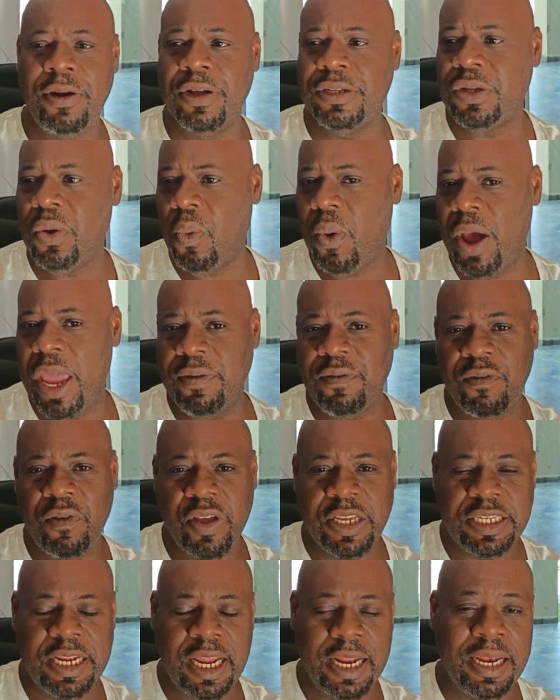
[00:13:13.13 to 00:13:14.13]
there's a wave of
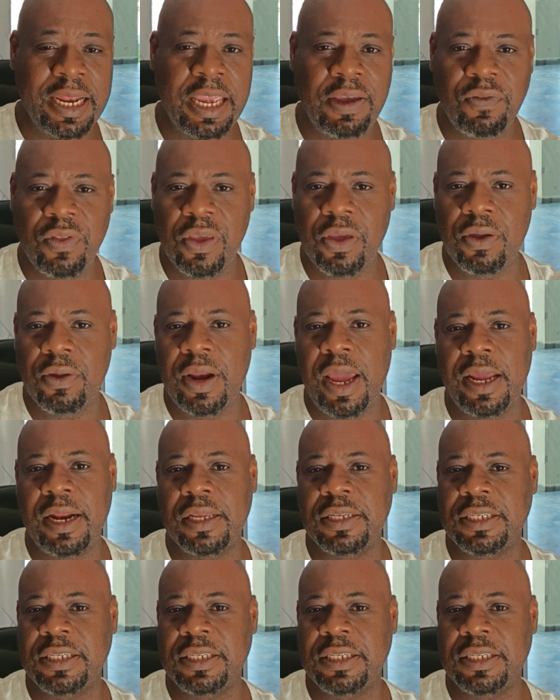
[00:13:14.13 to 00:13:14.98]
us that leave the United